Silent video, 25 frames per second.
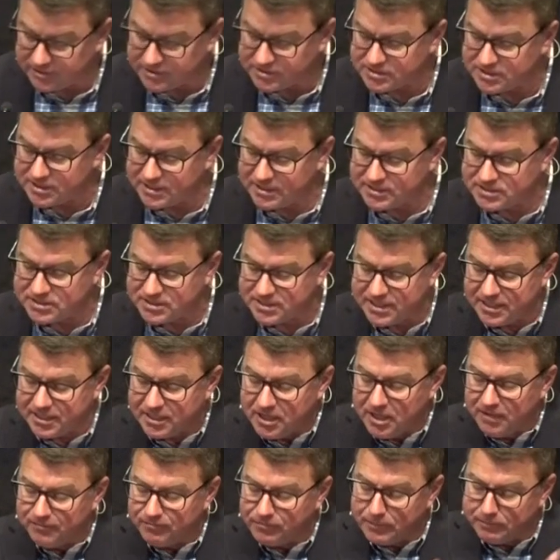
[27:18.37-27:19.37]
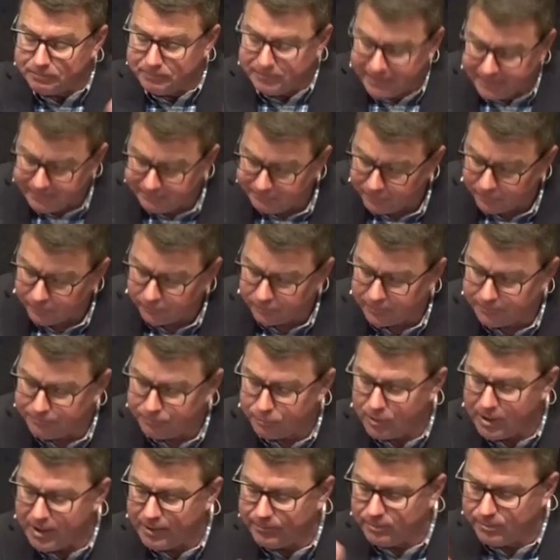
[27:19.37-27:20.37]
is, is that the people are a
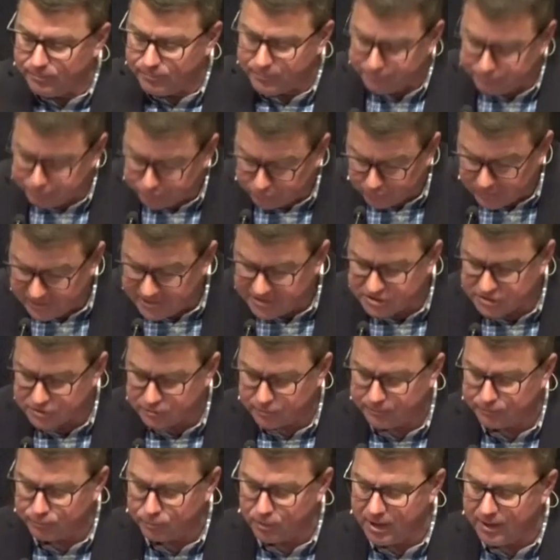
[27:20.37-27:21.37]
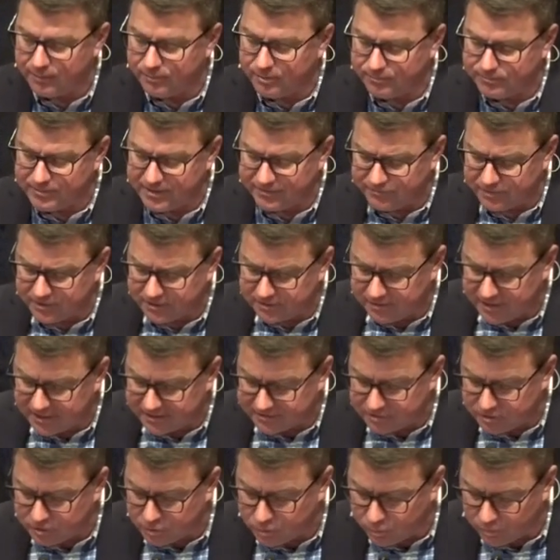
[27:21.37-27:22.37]
problem, the priests are a problem, they've
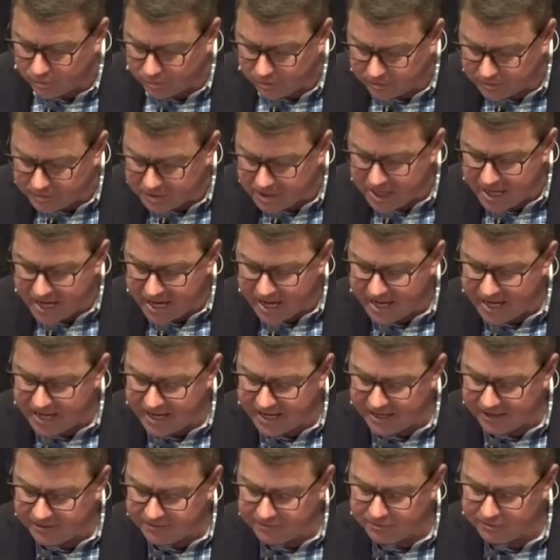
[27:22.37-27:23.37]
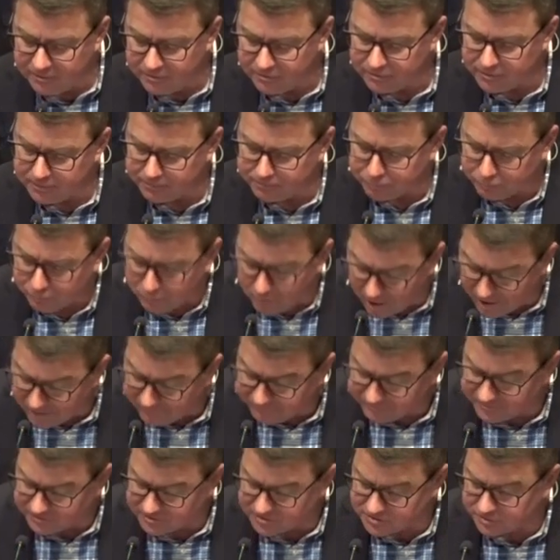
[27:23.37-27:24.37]
neglected the word, and the
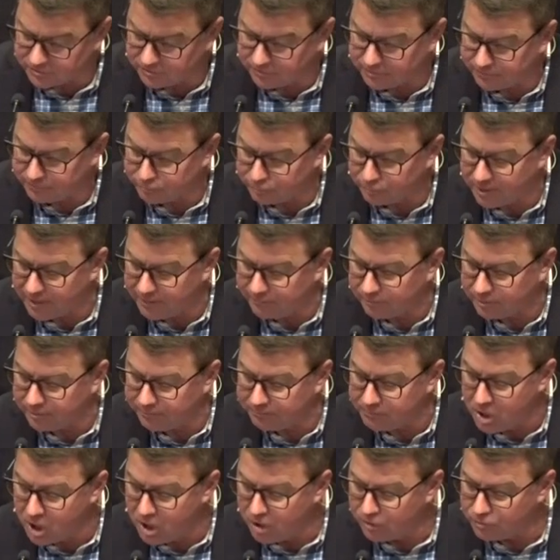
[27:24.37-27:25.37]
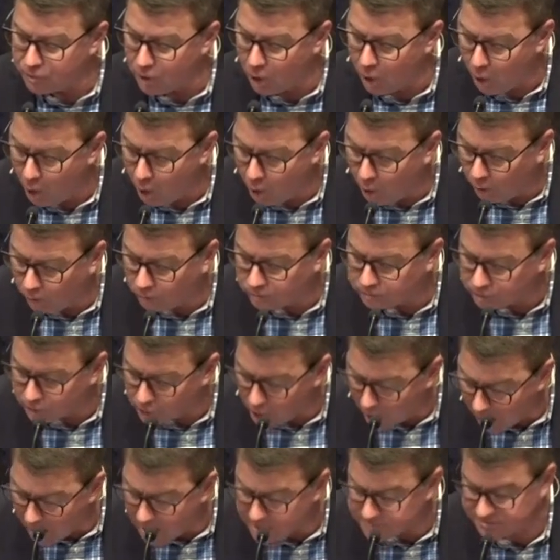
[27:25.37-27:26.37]
prophets are a problem. The whole
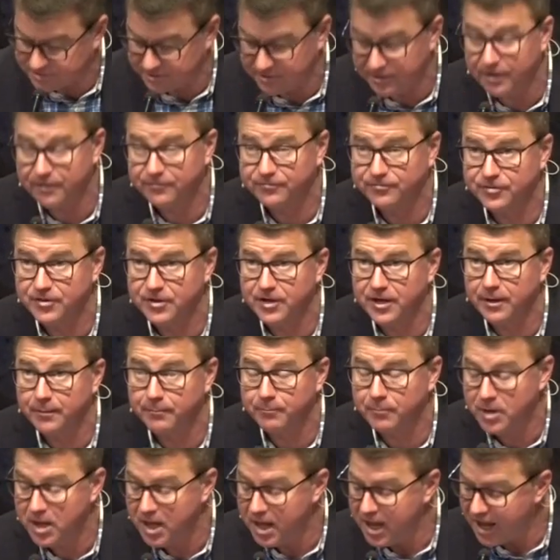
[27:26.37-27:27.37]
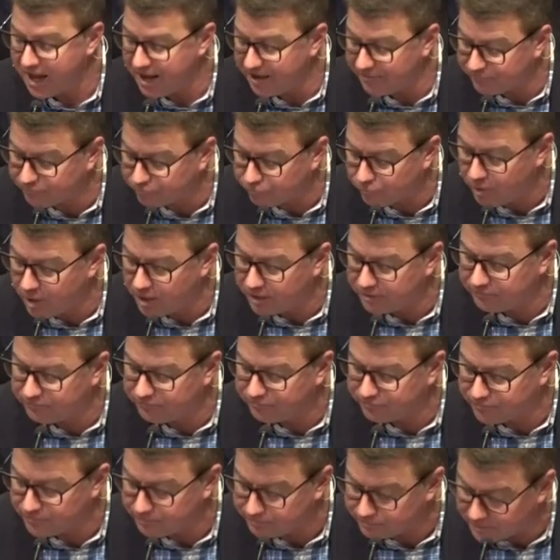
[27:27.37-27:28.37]
lot of them have run
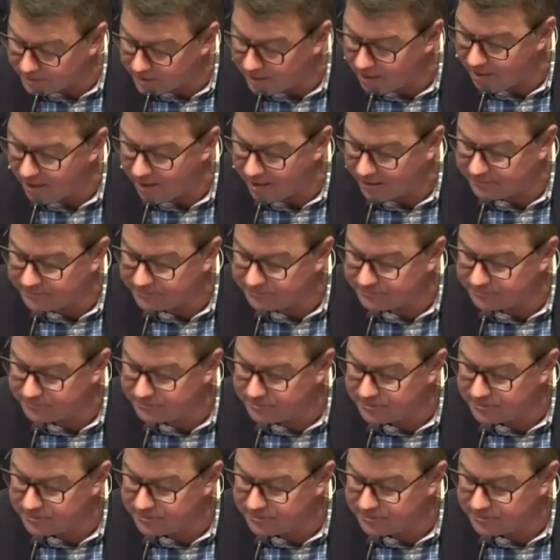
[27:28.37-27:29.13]
from God,